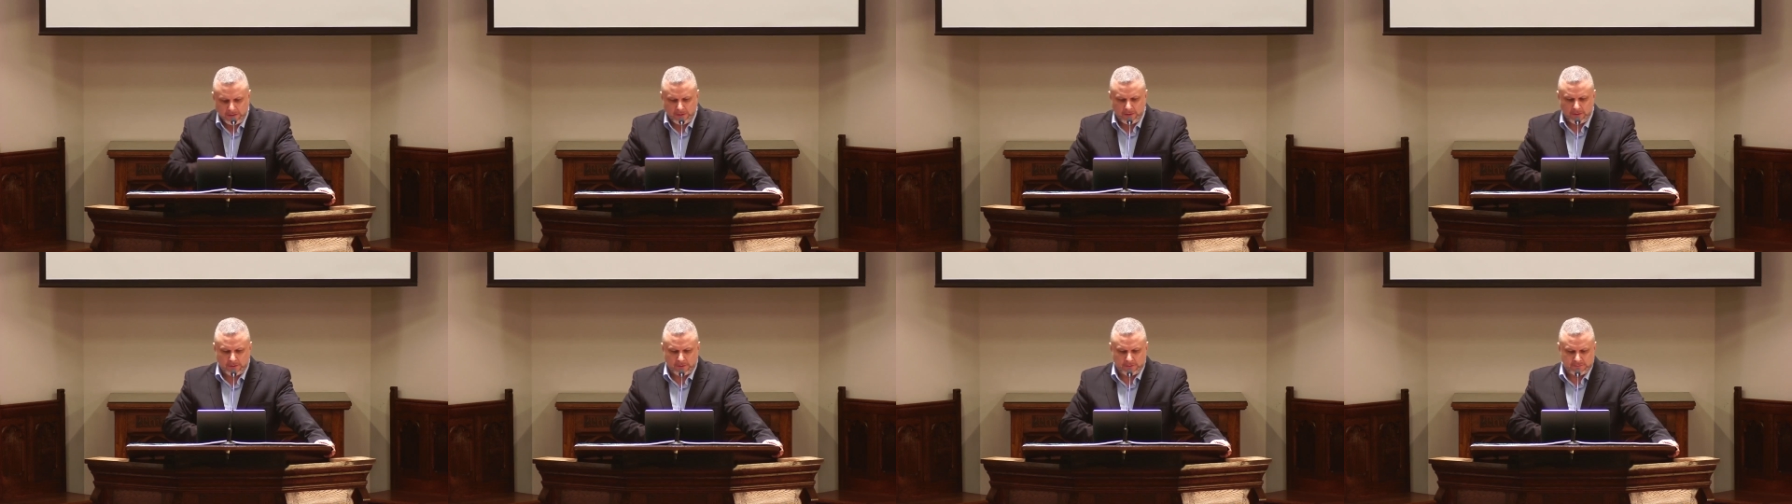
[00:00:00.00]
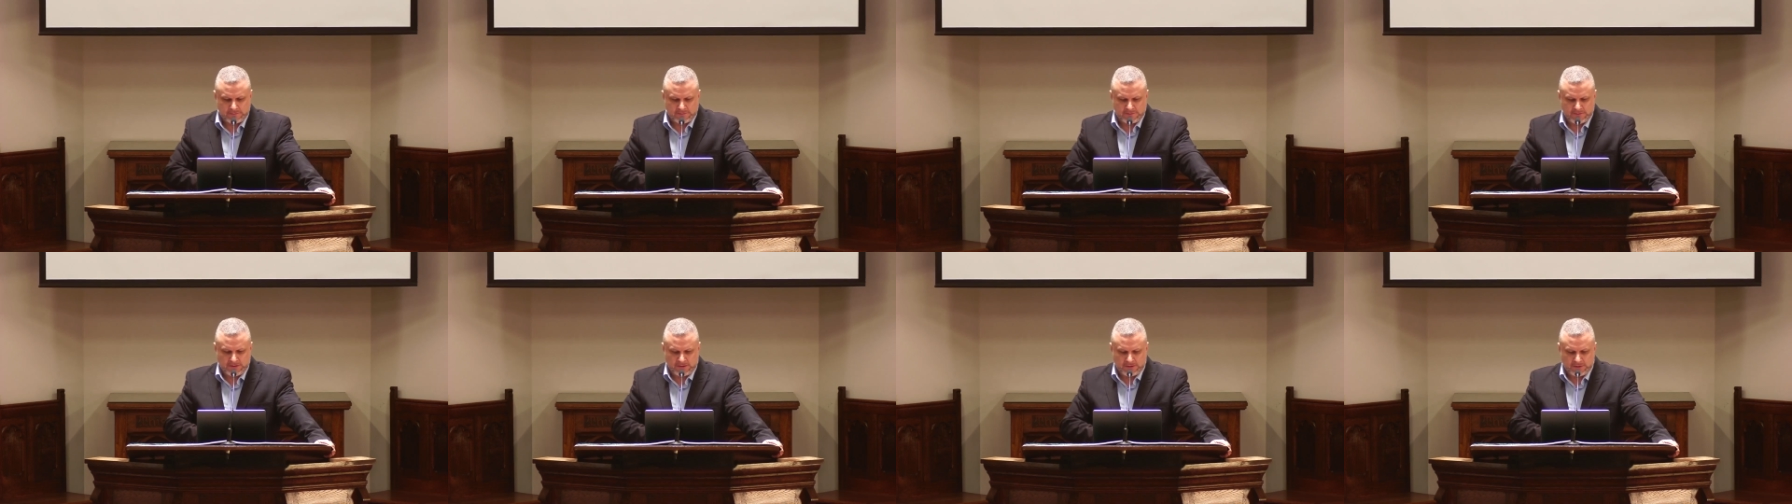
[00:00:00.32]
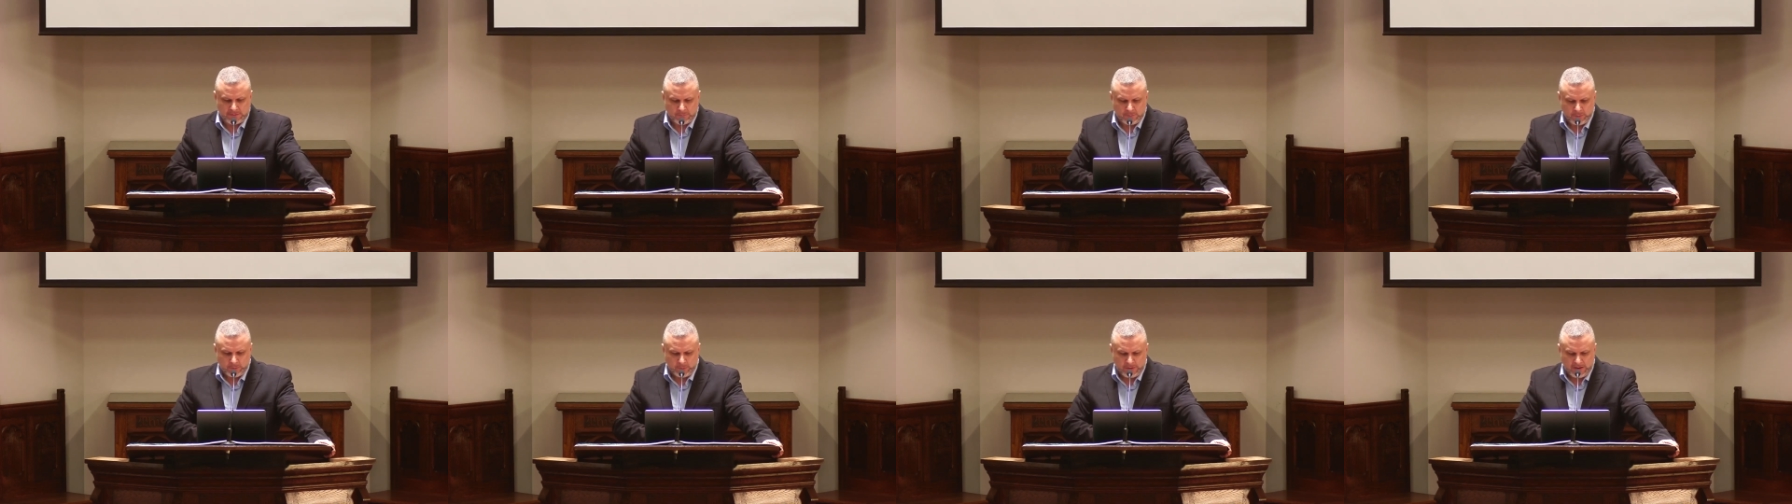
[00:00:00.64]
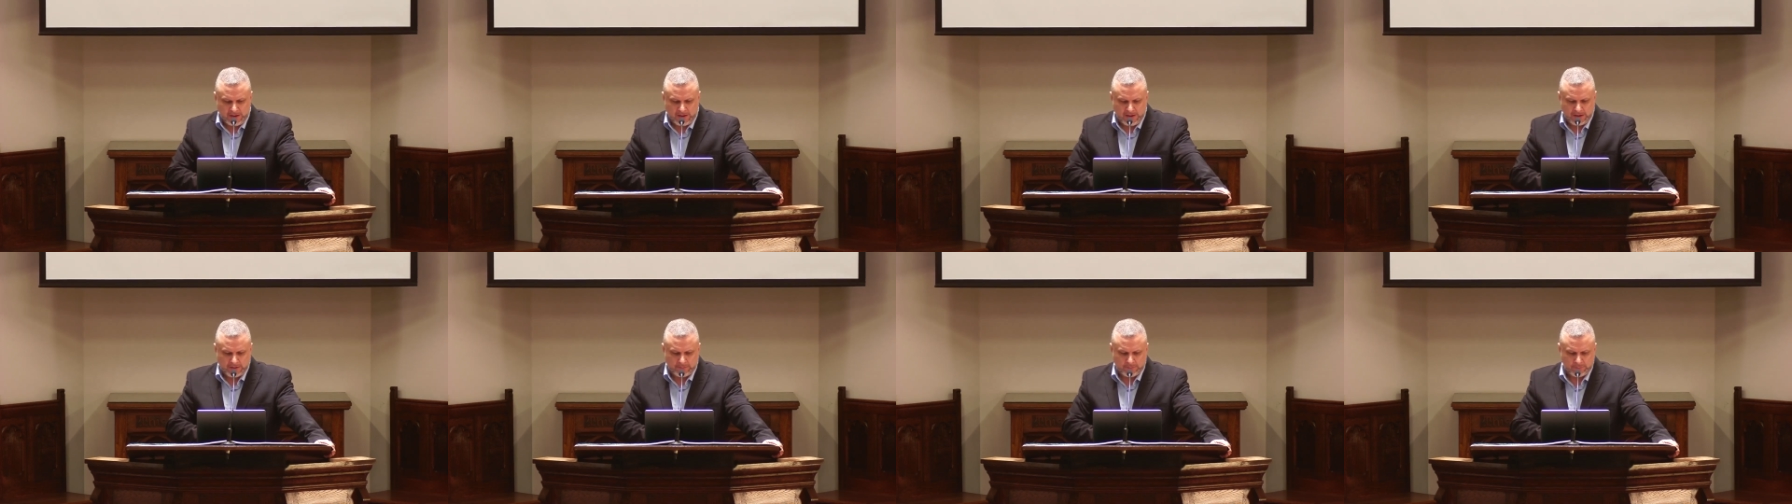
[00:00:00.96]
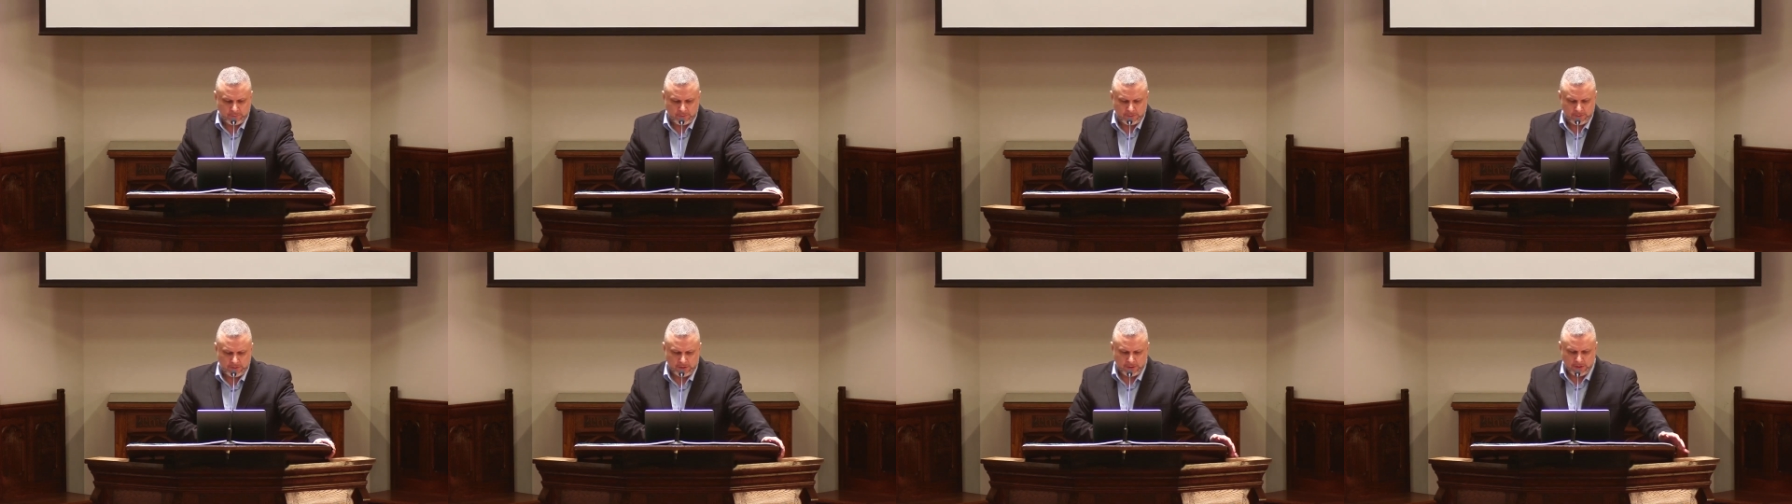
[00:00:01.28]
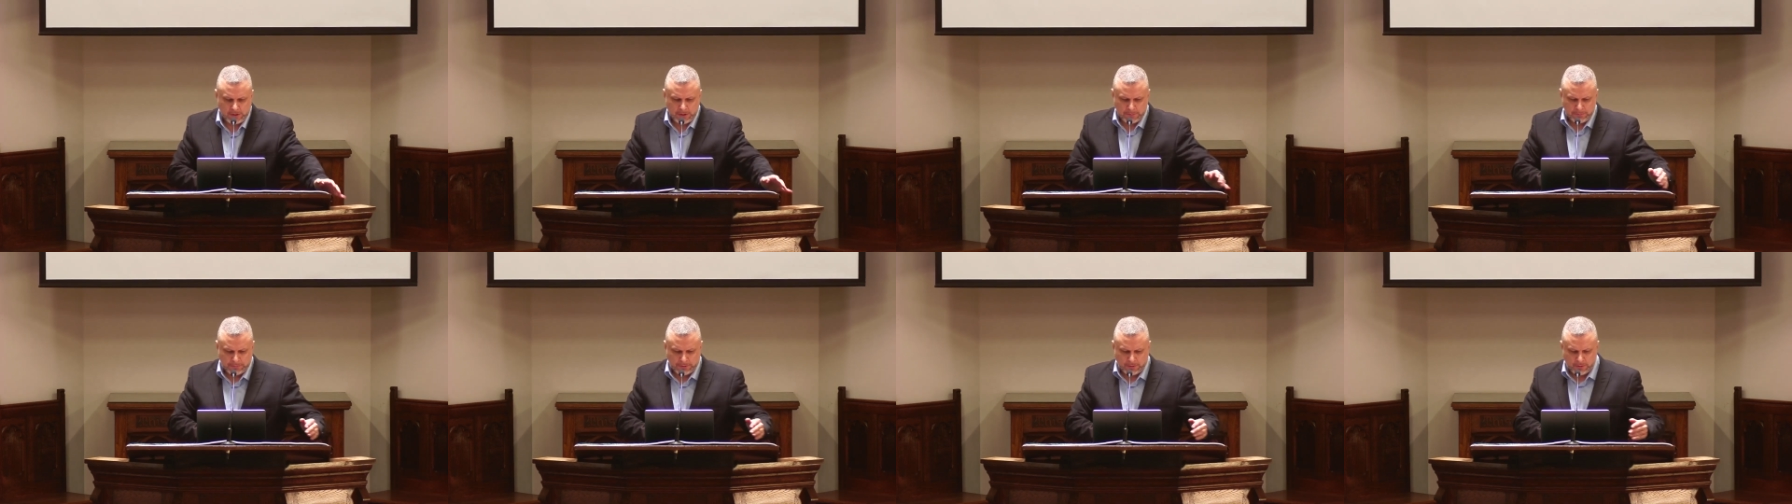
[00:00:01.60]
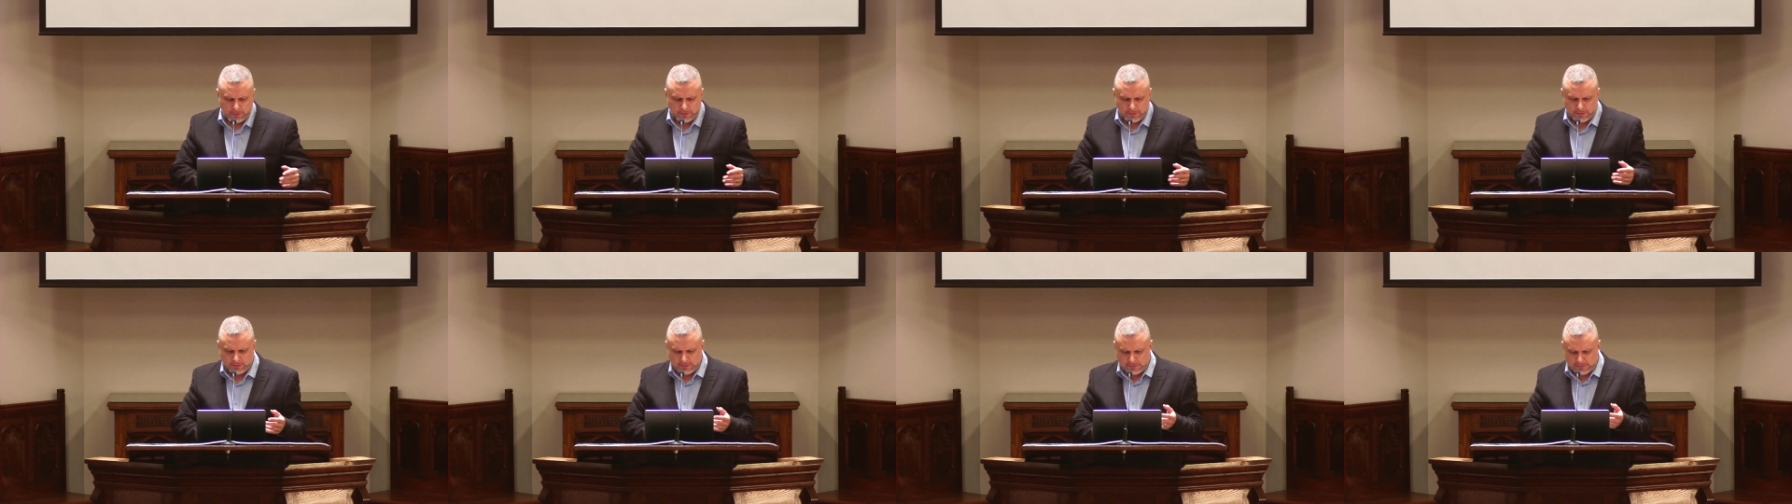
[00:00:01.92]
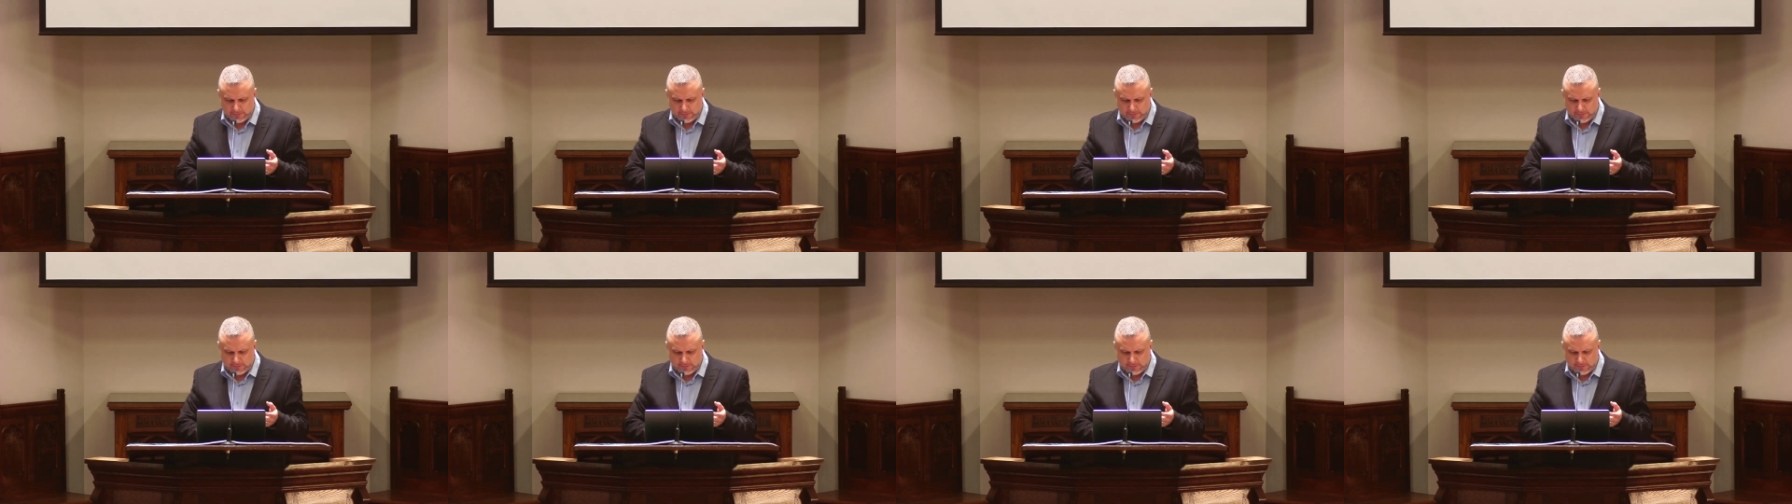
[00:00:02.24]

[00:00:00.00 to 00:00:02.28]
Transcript: our sin and when we have what Paul